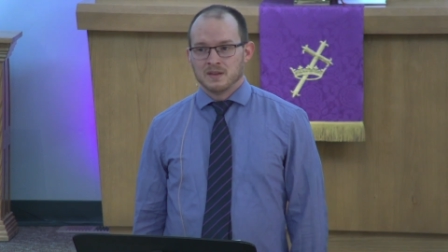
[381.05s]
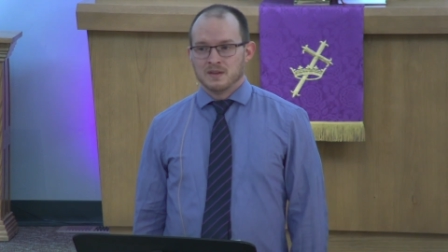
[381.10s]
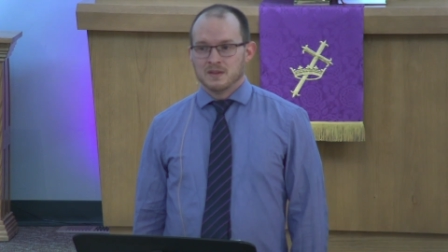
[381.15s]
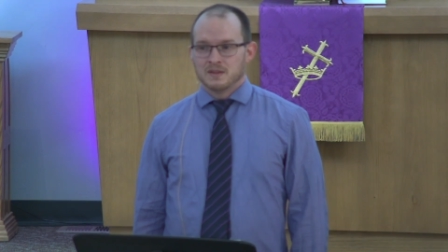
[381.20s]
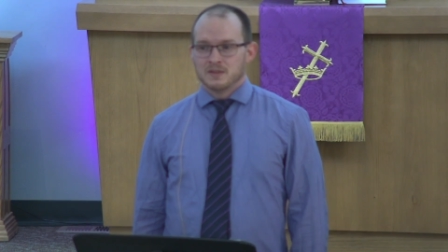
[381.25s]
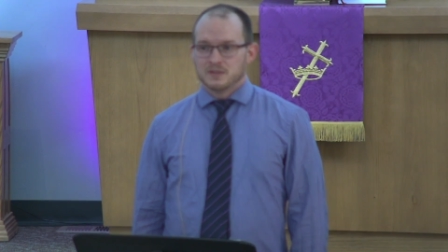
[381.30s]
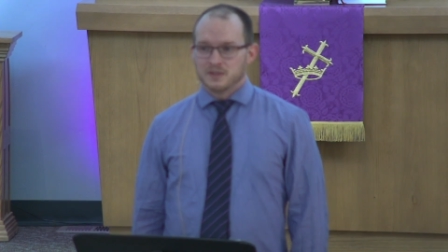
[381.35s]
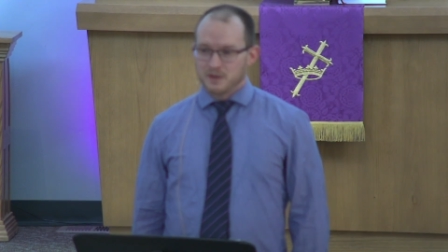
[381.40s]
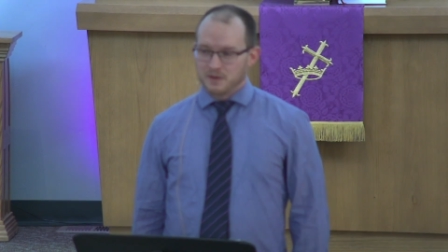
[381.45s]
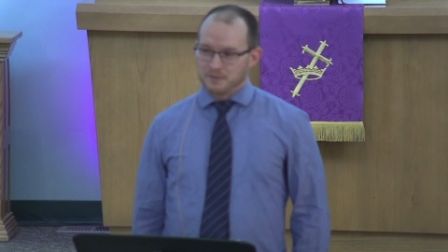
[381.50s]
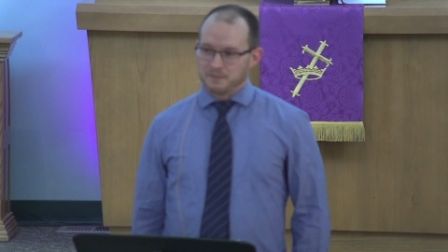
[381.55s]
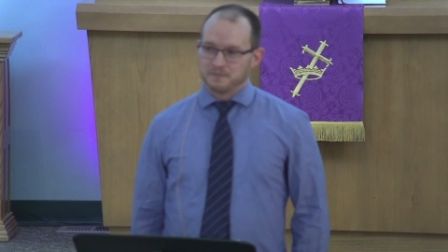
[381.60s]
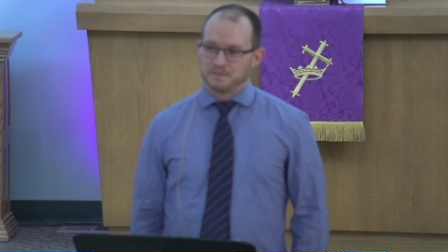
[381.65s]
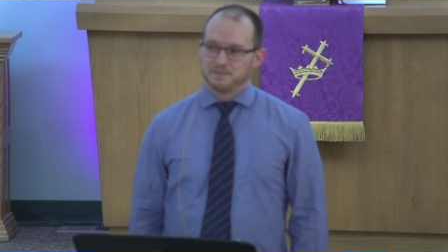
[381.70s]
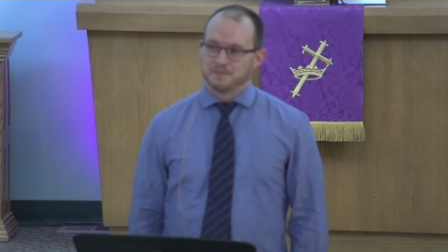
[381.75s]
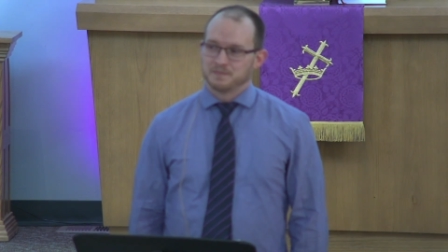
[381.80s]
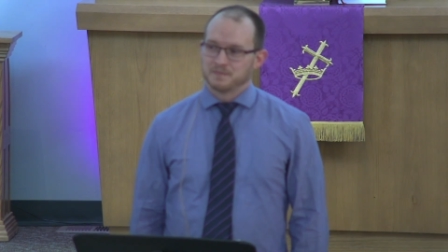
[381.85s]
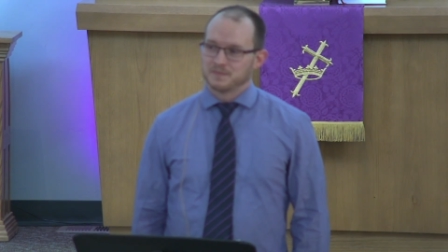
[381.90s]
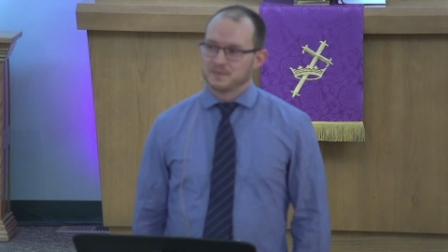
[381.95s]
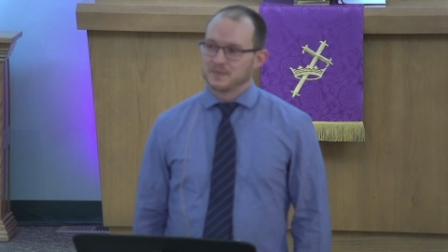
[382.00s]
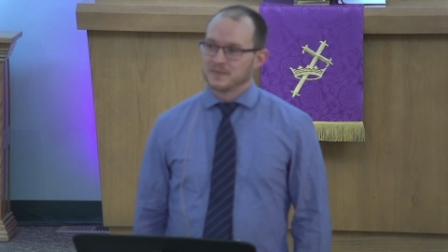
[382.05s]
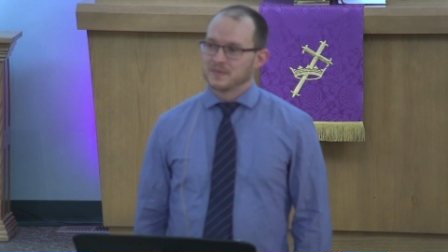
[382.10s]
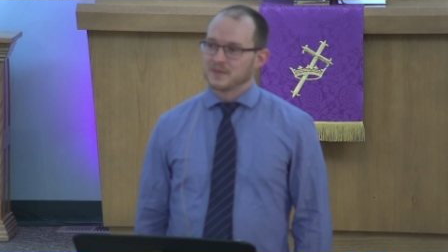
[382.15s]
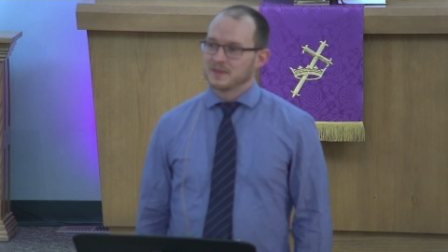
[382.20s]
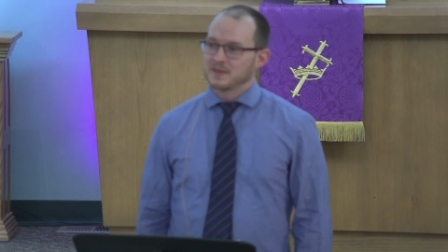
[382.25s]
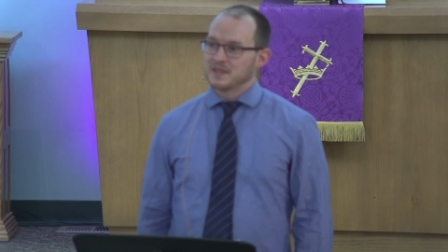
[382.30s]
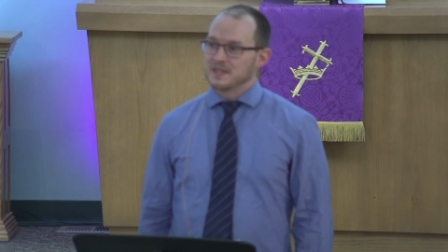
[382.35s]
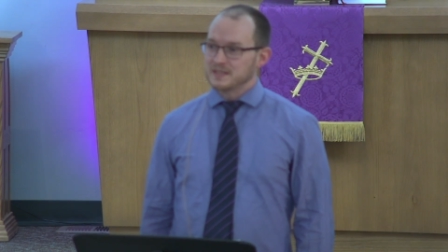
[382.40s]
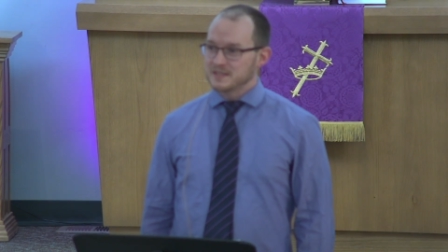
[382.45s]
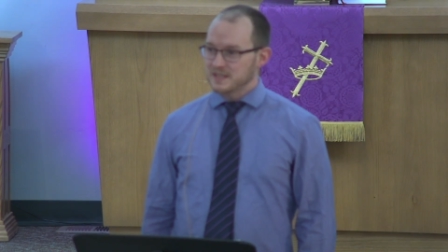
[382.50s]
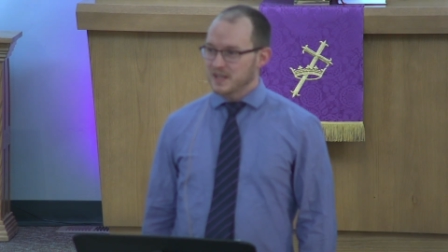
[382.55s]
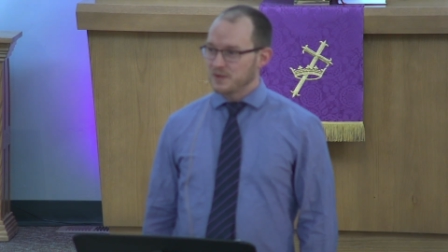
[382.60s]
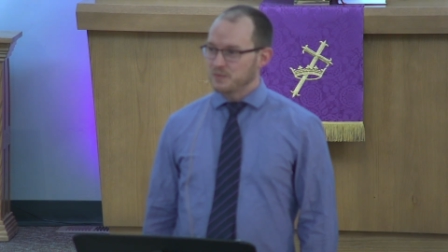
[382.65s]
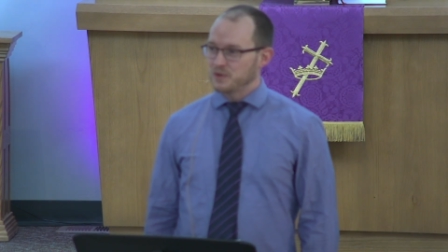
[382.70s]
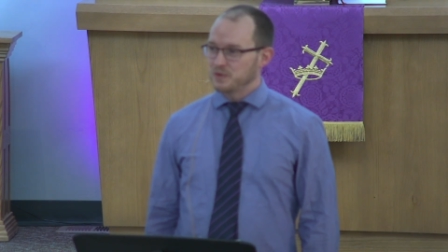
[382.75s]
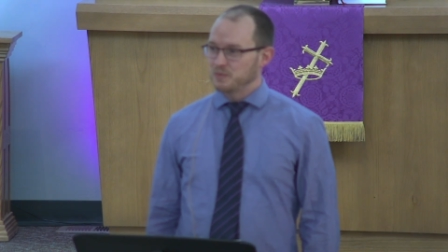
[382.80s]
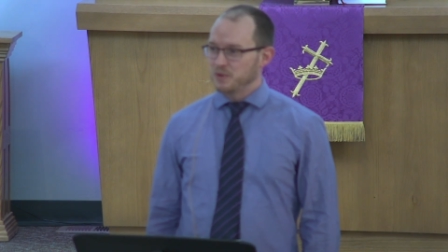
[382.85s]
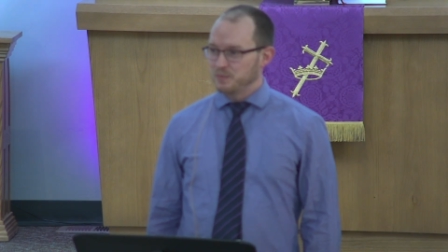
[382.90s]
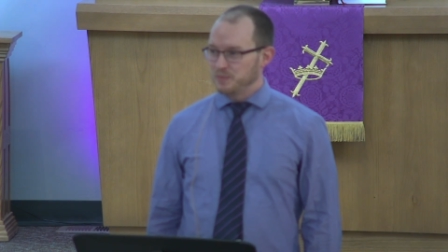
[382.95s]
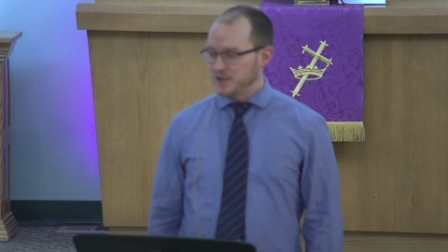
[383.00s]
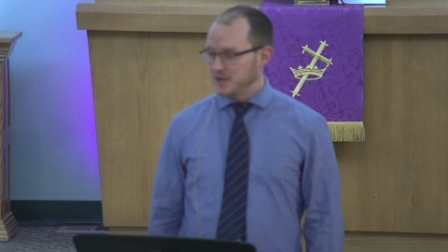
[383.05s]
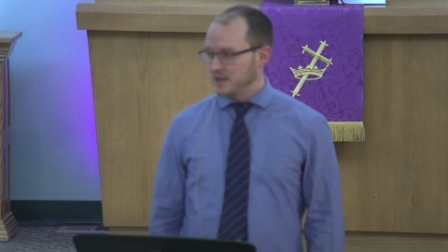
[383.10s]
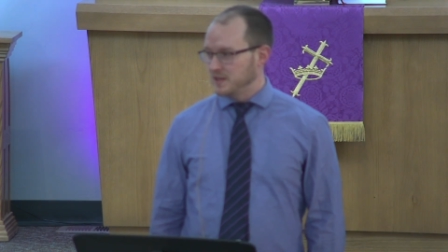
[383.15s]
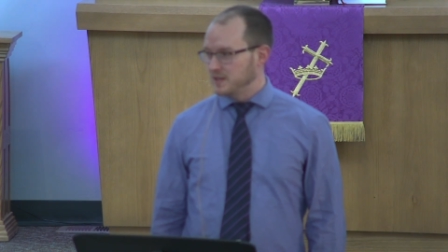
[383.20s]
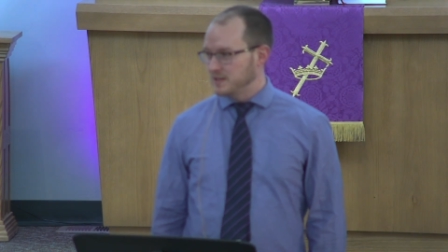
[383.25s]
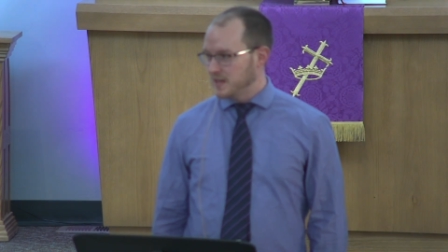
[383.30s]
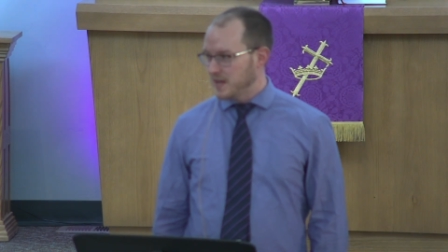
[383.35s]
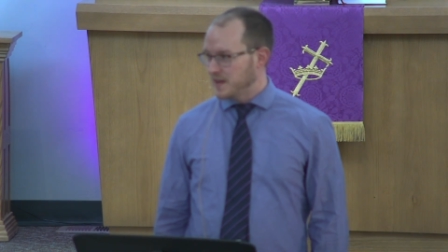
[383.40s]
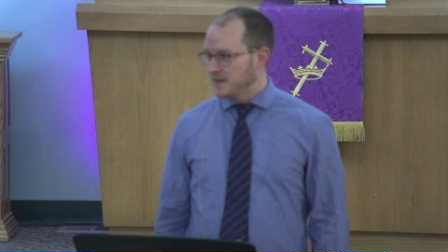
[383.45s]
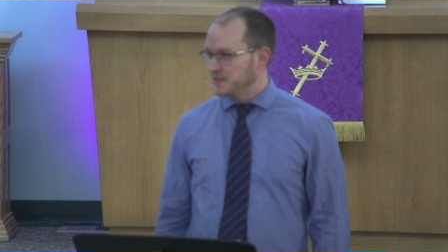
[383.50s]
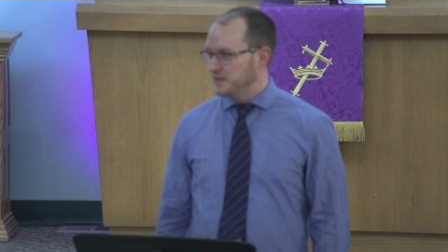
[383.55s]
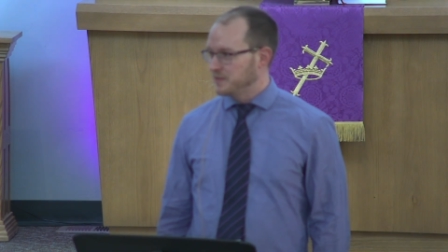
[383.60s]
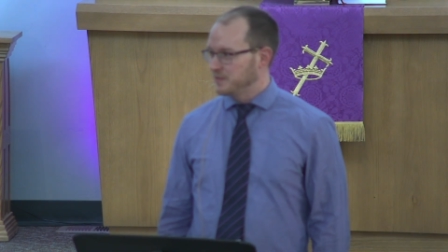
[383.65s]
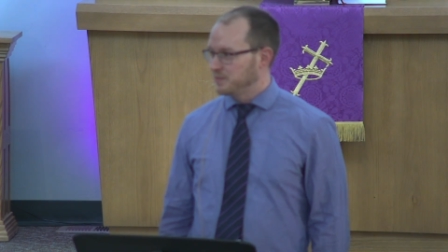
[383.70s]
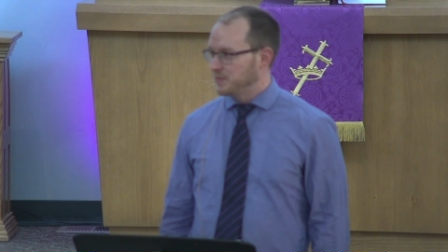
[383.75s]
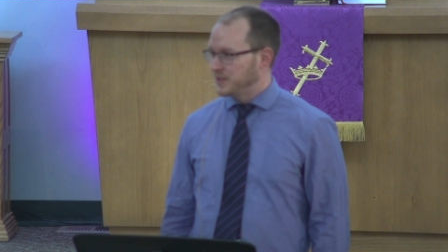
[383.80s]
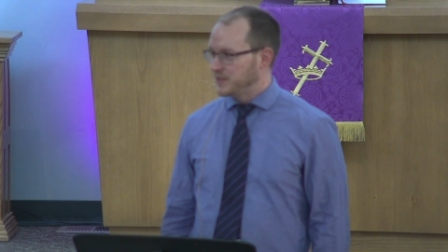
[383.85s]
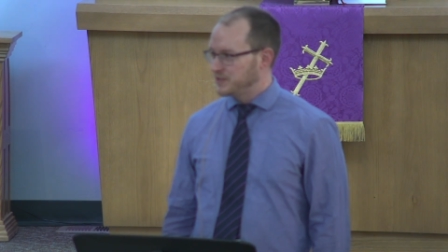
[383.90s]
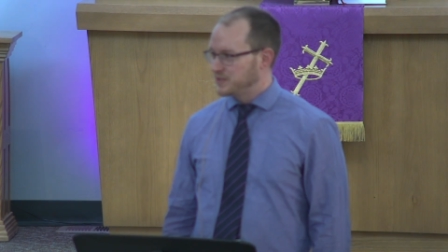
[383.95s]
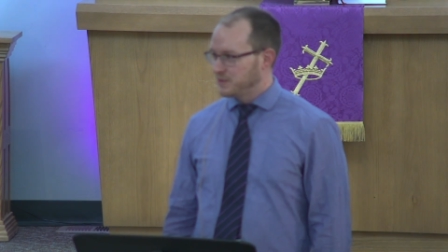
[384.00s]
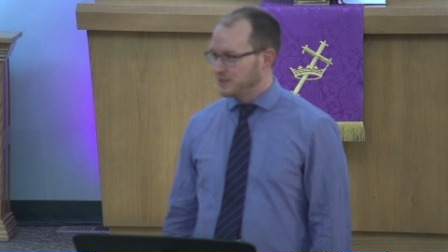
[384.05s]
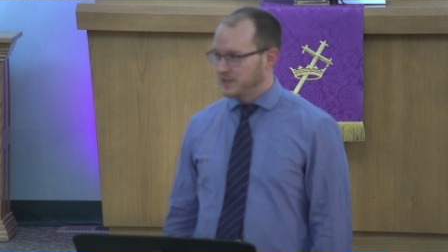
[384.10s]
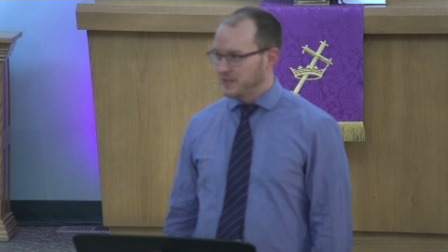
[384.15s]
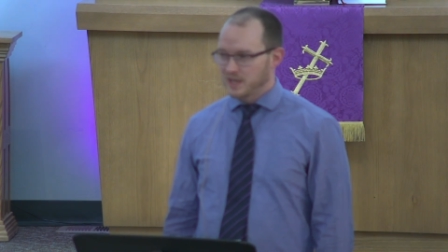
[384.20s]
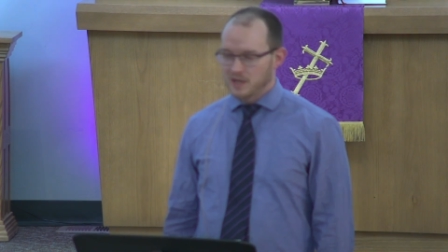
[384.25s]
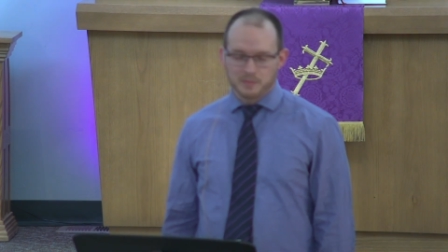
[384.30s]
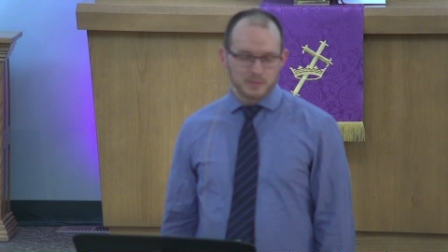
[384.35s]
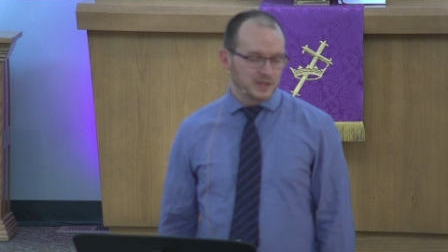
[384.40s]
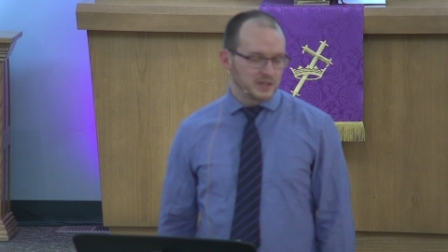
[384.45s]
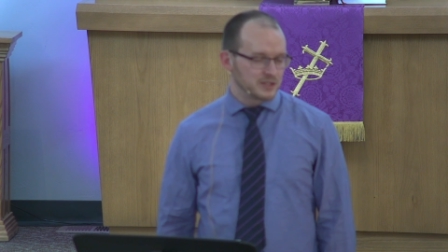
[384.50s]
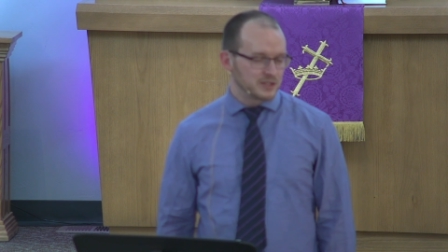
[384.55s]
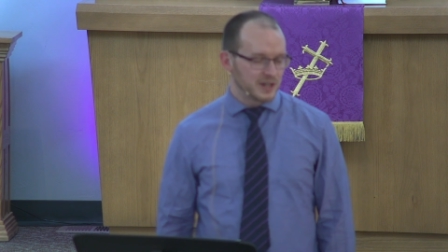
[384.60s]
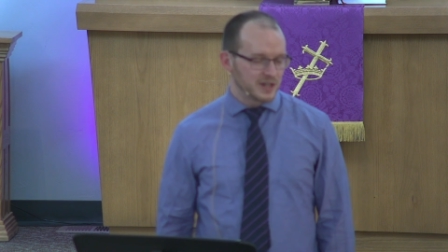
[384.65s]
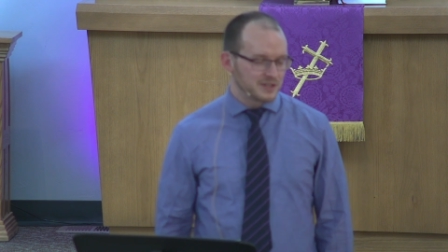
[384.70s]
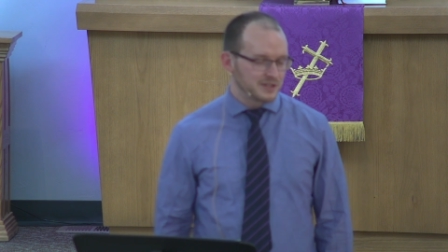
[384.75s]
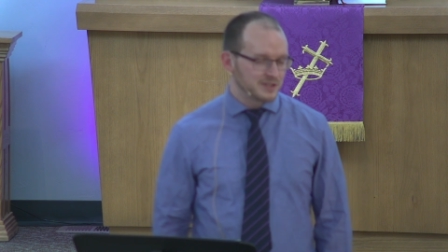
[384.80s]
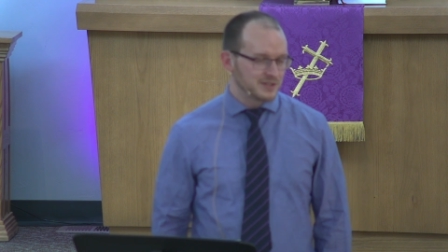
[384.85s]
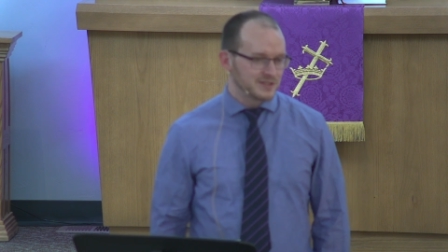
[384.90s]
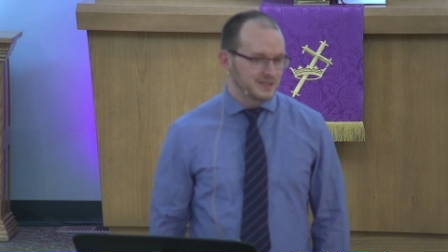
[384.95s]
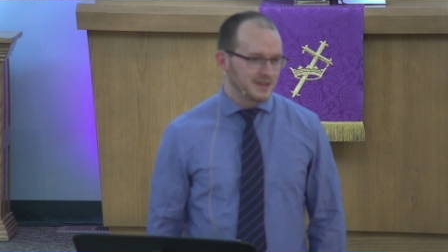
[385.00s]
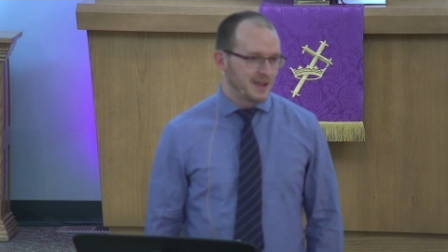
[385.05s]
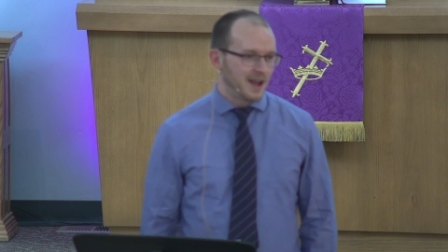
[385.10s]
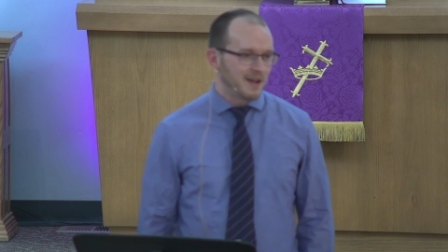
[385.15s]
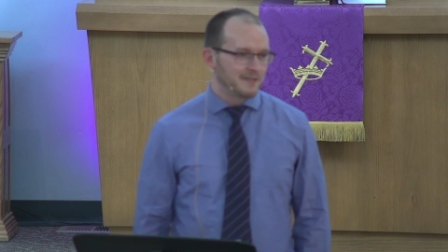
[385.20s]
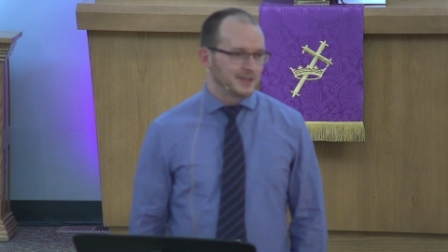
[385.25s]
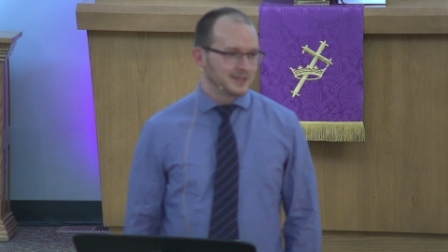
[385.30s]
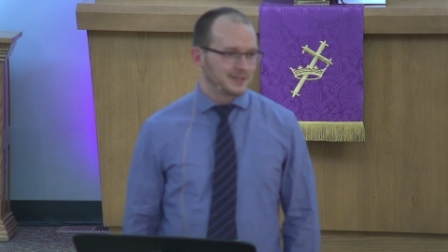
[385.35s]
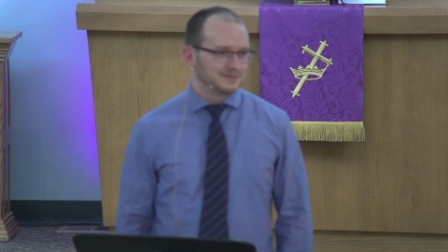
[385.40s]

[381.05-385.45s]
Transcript: No. Instead, we prepare to death by storing up our treasures in heaven,